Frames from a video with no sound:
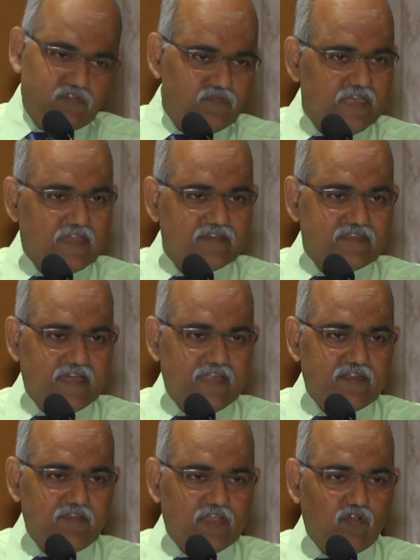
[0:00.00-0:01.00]
We can
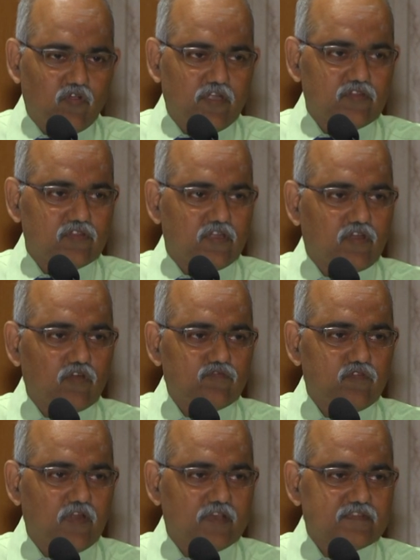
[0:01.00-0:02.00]
straight away go into the
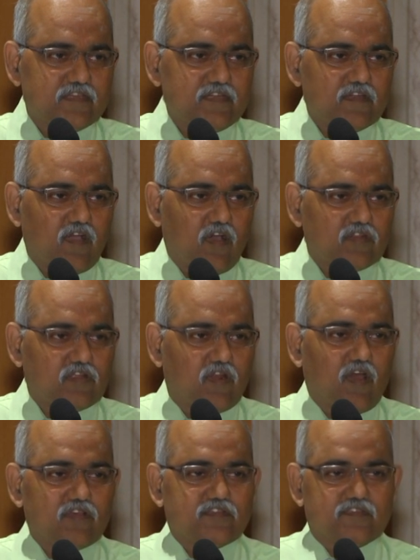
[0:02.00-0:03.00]
doubtful asset or the
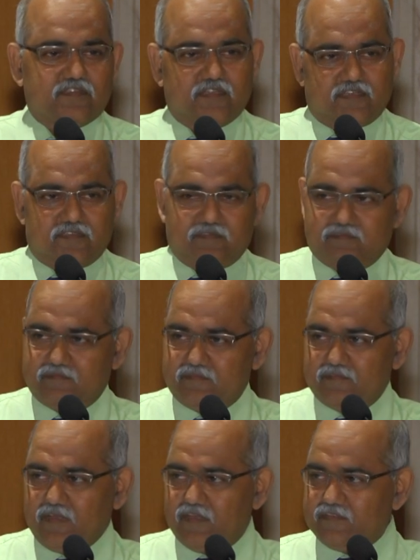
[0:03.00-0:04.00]
loss asset,
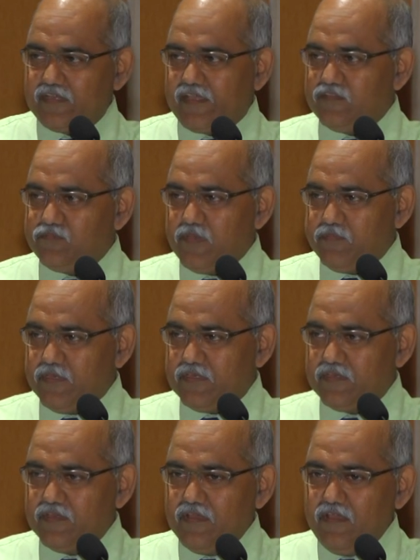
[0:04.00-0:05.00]
as the case may be.
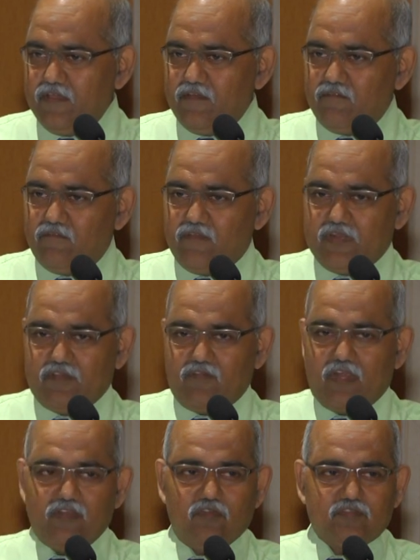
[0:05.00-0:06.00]
When the
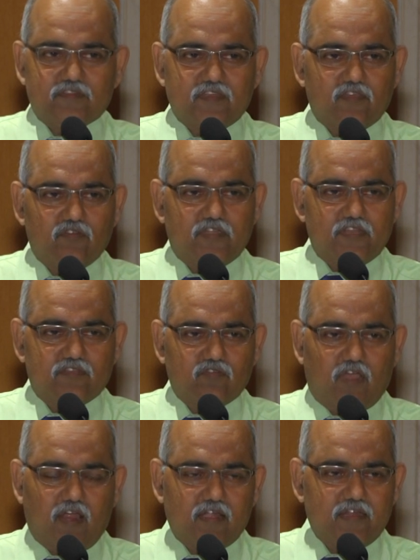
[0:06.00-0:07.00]
value of the security is
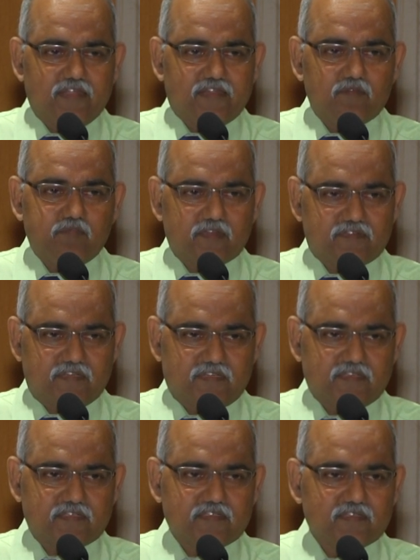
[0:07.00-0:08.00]
hardly
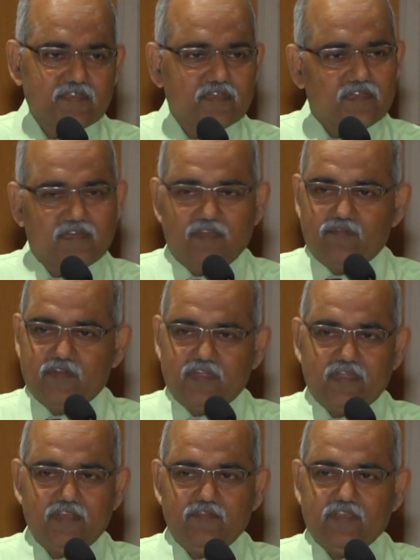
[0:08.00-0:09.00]
10%,
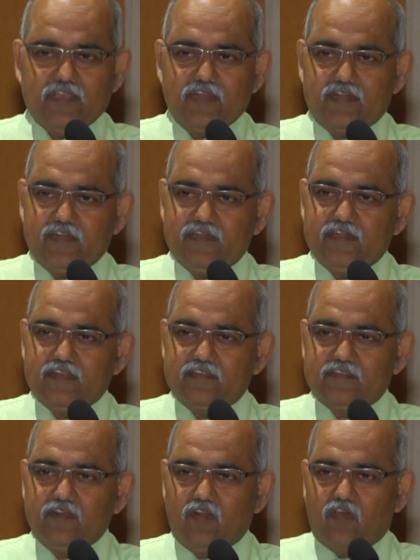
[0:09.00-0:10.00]
definitely we can treat it
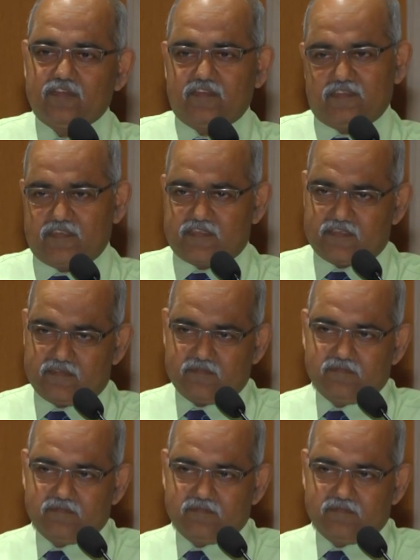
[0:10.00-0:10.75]
as a loss asset.